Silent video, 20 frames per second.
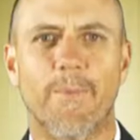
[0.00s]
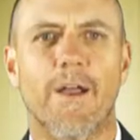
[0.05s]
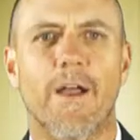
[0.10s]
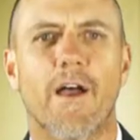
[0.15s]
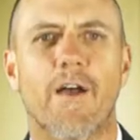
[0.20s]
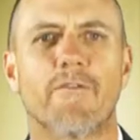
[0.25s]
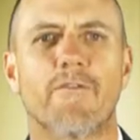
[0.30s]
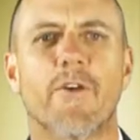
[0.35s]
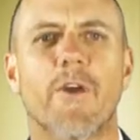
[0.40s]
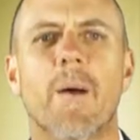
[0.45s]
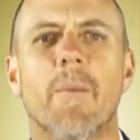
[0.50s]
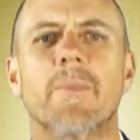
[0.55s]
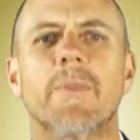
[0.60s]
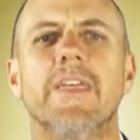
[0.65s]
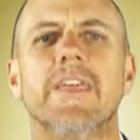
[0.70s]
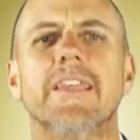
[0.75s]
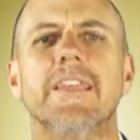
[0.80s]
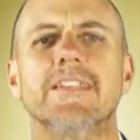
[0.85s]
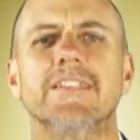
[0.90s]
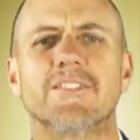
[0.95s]
from
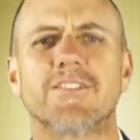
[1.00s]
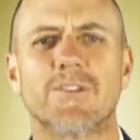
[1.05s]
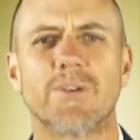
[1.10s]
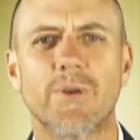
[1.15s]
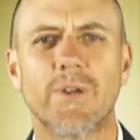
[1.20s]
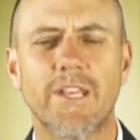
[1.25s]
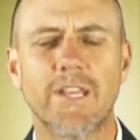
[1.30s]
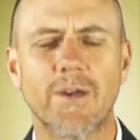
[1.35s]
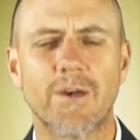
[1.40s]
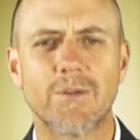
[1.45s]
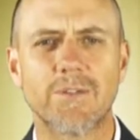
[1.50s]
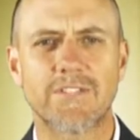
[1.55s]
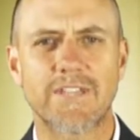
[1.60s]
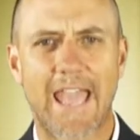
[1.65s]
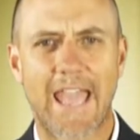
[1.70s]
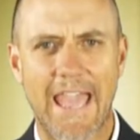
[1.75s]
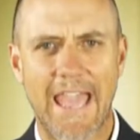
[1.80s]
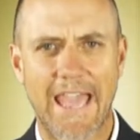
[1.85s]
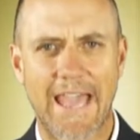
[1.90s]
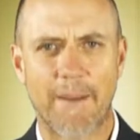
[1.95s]
the studios
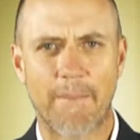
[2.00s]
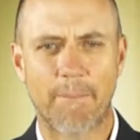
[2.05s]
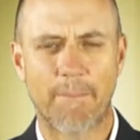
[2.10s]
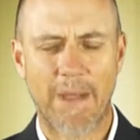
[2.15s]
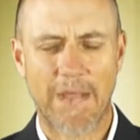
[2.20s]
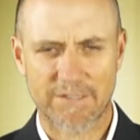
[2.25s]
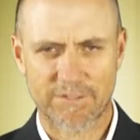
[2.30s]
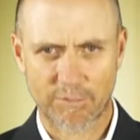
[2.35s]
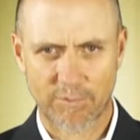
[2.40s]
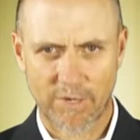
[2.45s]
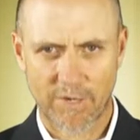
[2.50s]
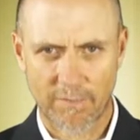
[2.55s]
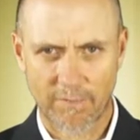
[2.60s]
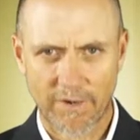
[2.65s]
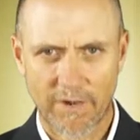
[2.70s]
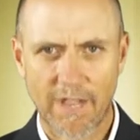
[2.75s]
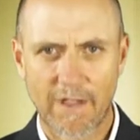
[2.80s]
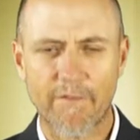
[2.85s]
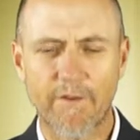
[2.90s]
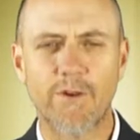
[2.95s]
at Pascual
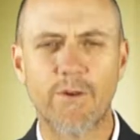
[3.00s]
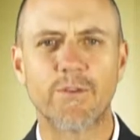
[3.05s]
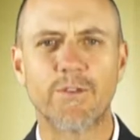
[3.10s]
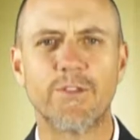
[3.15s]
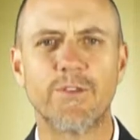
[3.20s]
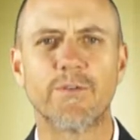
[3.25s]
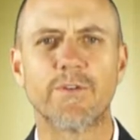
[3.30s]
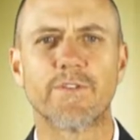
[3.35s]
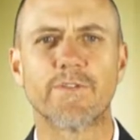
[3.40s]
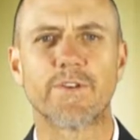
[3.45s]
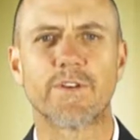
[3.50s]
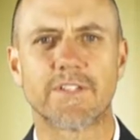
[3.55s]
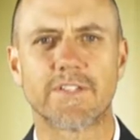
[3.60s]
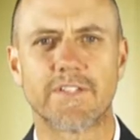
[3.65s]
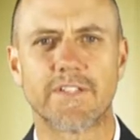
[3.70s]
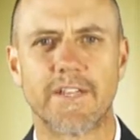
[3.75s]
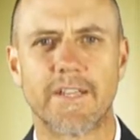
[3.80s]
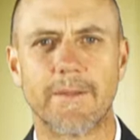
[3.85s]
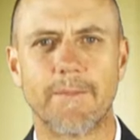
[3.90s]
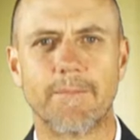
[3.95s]
Bravo
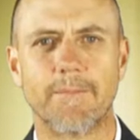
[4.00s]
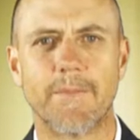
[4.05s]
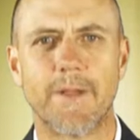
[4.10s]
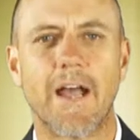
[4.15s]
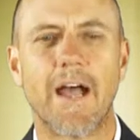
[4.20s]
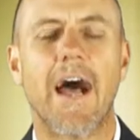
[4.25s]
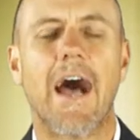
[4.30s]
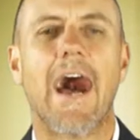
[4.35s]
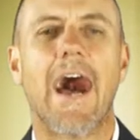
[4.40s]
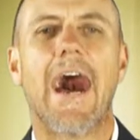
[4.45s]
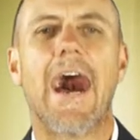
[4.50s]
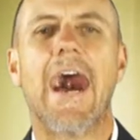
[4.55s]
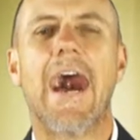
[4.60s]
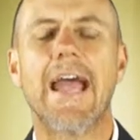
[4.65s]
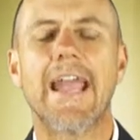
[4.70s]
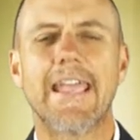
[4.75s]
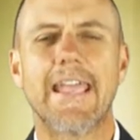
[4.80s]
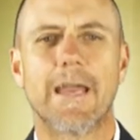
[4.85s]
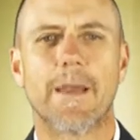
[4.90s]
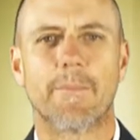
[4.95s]
University. I
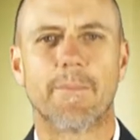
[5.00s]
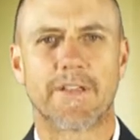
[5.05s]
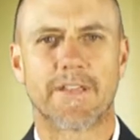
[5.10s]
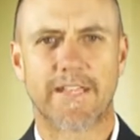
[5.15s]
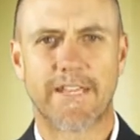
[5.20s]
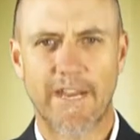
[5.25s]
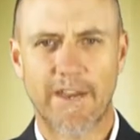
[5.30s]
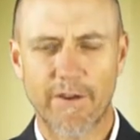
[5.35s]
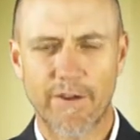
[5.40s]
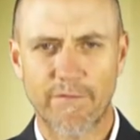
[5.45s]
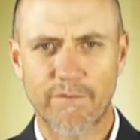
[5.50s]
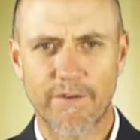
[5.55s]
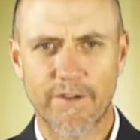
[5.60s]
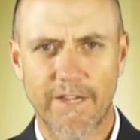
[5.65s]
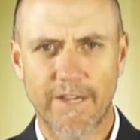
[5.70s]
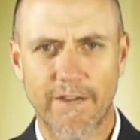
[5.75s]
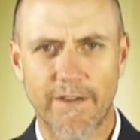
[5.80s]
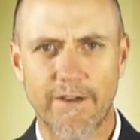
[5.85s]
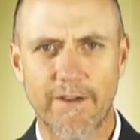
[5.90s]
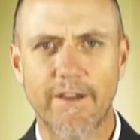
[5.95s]
am Gary
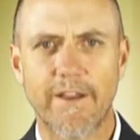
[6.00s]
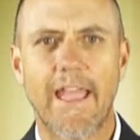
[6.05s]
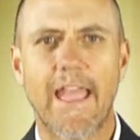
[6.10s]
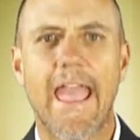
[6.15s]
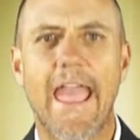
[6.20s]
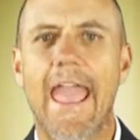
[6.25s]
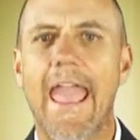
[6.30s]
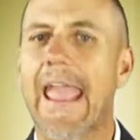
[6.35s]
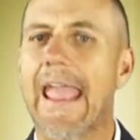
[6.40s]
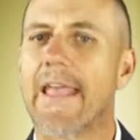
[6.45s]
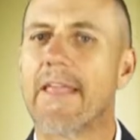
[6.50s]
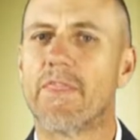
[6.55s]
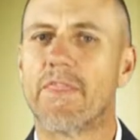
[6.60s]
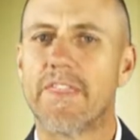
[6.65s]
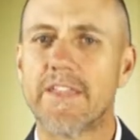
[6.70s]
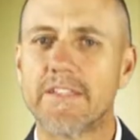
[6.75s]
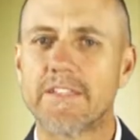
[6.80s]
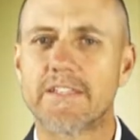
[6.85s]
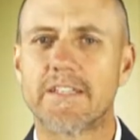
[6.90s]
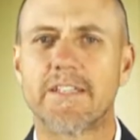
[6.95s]
Vernier, and
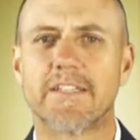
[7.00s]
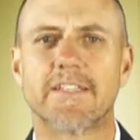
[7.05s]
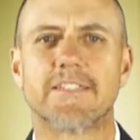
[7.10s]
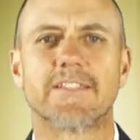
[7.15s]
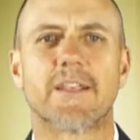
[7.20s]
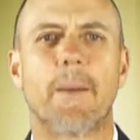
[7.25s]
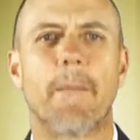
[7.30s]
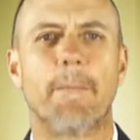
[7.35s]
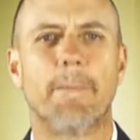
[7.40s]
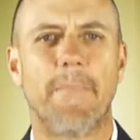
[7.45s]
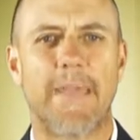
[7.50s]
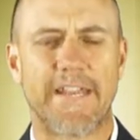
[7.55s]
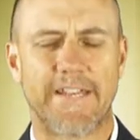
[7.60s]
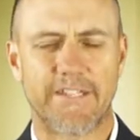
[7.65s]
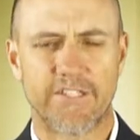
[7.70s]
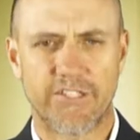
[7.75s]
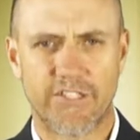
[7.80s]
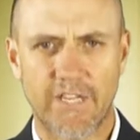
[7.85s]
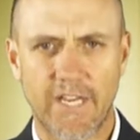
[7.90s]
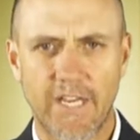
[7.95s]
this is
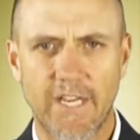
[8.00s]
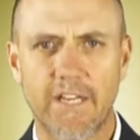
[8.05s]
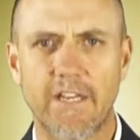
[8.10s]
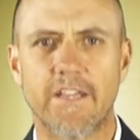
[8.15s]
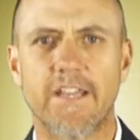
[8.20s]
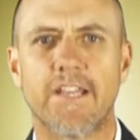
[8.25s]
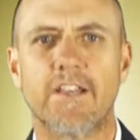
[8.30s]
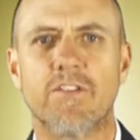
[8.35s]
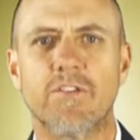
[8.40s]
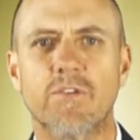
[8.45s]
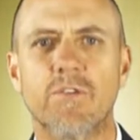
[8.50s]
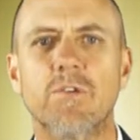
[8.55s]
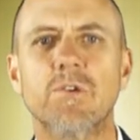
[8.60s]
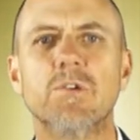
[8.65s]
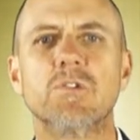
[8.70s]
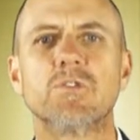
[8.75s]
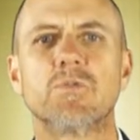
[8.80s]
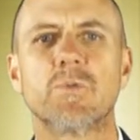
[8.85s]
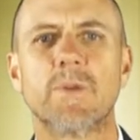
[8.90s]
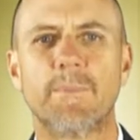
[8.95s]
Medellin
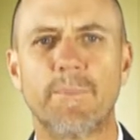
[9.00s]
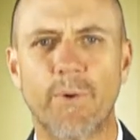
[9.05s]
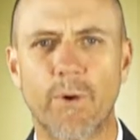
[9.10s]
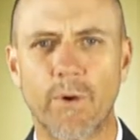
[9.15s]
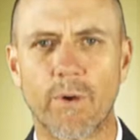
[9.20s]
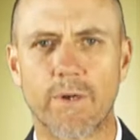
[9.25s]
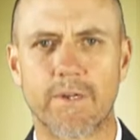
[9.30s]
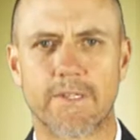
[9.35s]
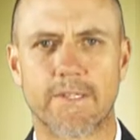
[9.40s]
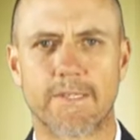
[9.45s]
News Report.